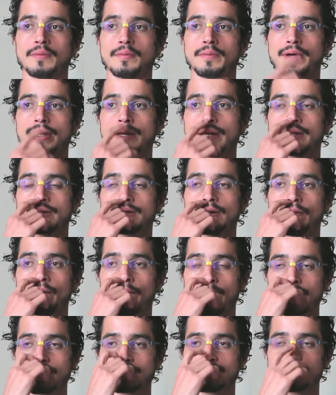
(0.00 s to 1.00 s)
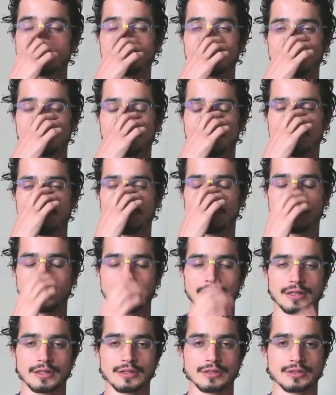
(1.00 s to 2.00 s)
But in the West,
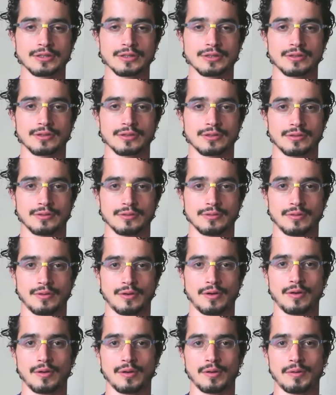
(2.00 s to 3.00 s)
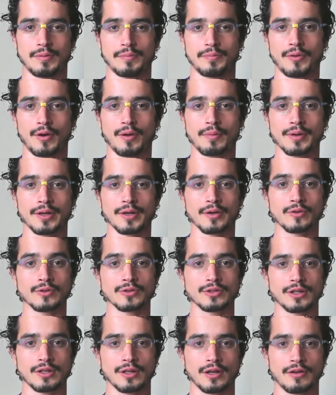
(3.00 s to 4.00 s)
it's probably
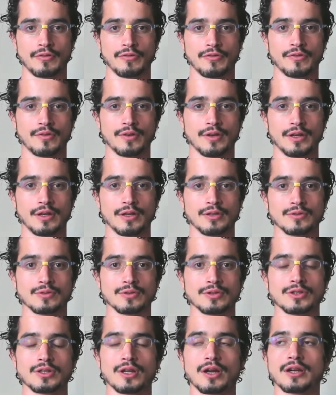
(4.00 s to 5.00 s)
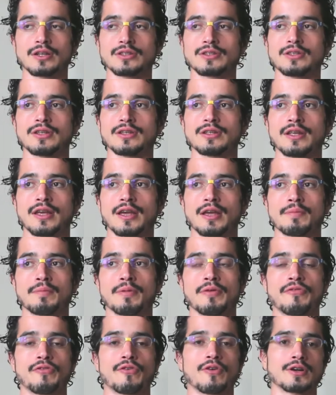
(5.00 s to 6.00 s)
good enough to start the day
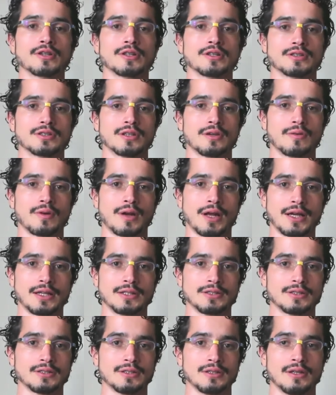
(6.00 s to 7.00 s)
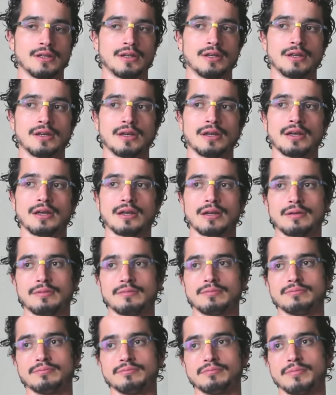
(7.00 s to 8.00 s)
before the sunrise,
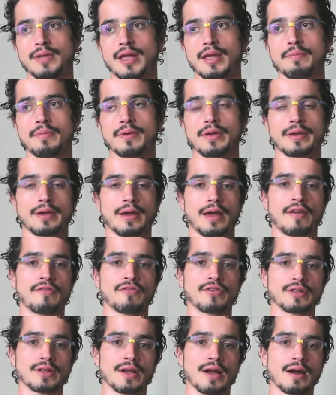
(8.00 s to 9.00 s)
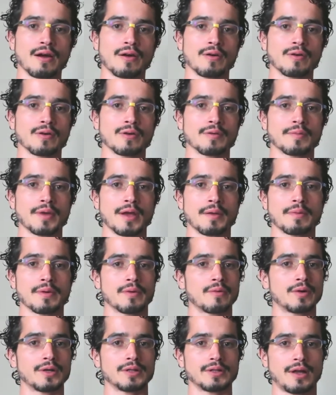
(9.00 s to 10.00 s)
maybe half an hour, maybe
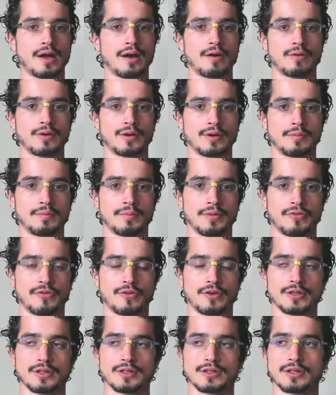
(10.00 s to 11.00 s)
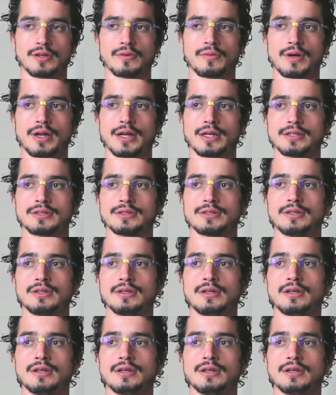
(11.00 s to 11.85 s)
1 hour before the sunrise.